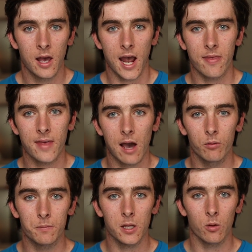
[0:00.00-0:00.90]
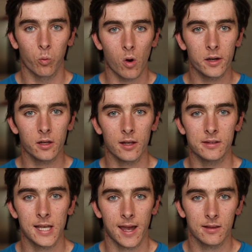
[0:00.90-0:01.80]
and that would be one
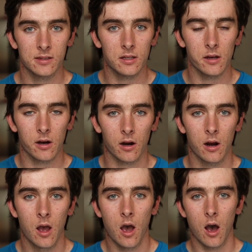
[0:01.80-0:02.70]
intense year